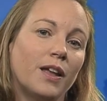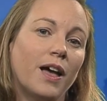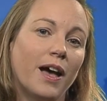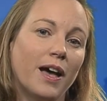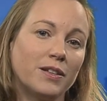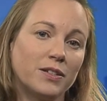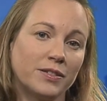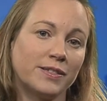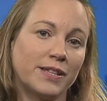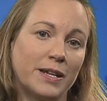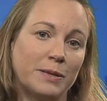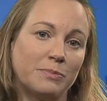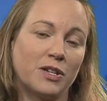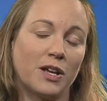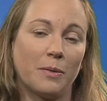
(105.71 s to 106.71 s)
At the
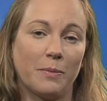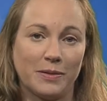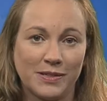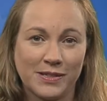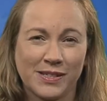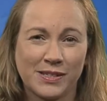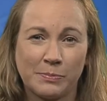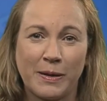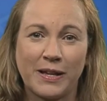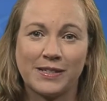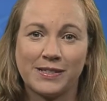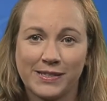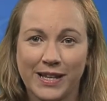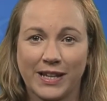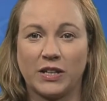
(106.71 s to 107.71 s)
same time, and this is my
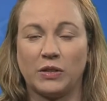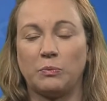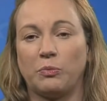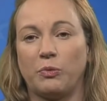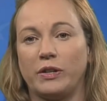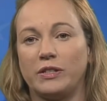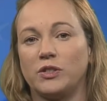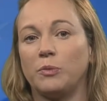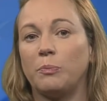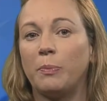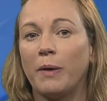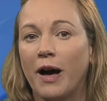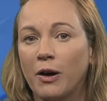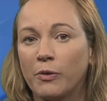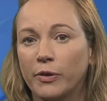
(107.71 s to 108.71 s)
second point, the
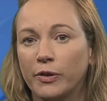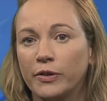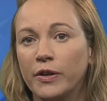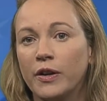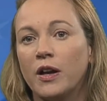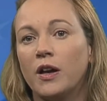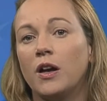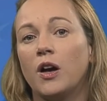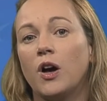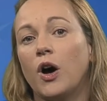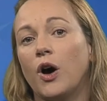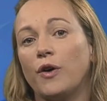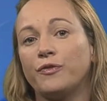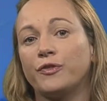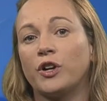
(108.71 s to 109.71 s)
power
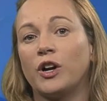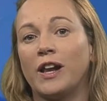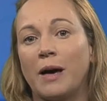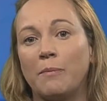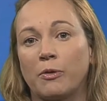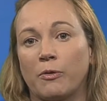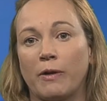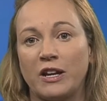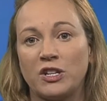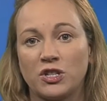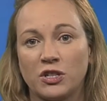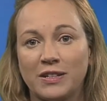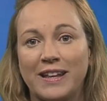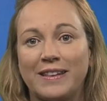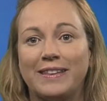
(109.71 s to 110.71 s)
of
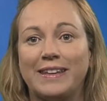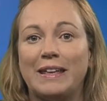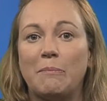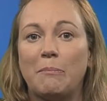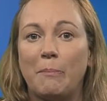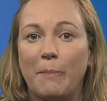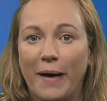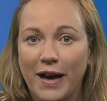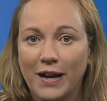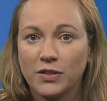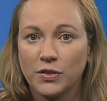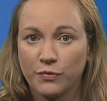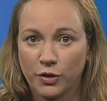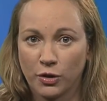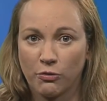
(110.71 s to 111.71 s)
collaboration and the
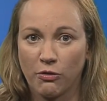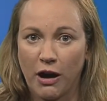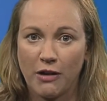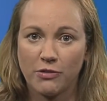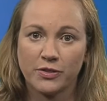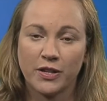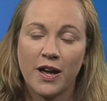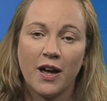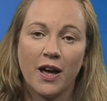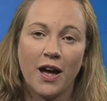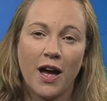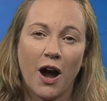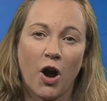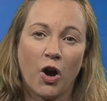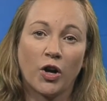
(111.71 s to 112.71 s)
impact of the crowd
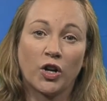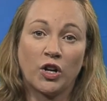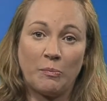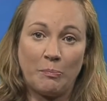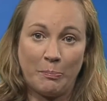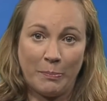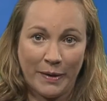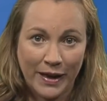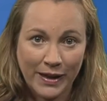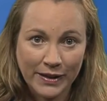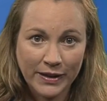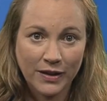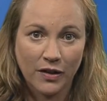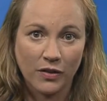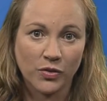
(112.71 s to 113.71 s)
are
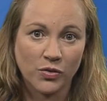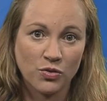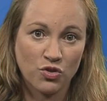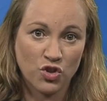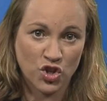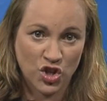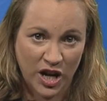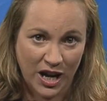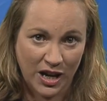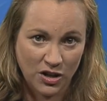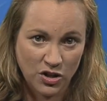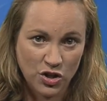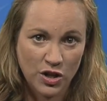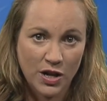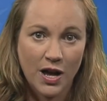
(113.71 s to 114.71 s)
compelling us to
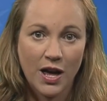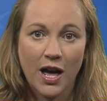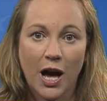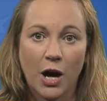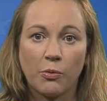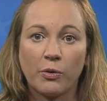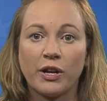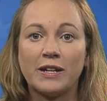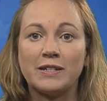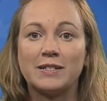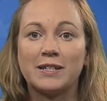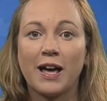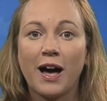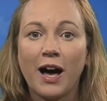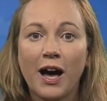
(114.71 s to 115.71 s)
change our
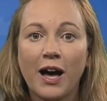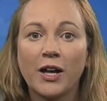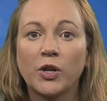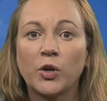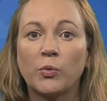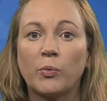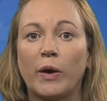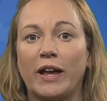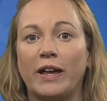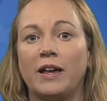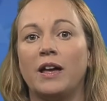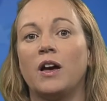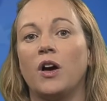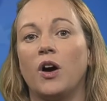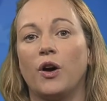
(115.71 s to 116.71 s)
entire way
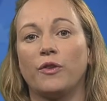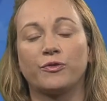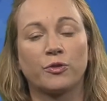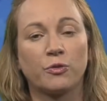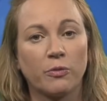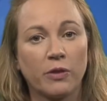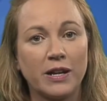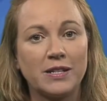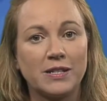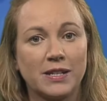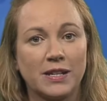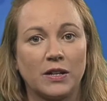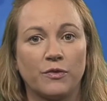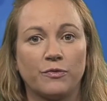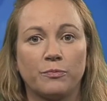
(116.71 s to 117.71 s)
of
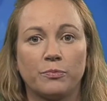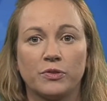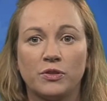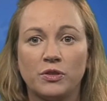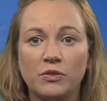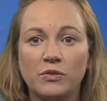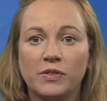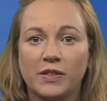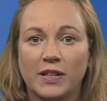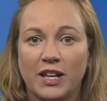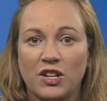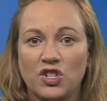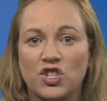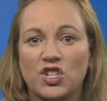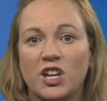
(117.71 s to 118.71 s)
creating, of producing
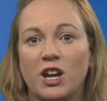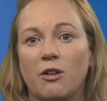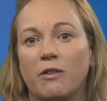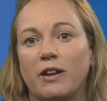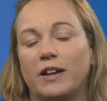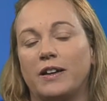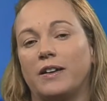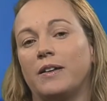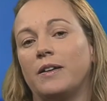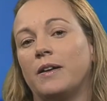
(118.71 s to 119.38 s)
and sharing.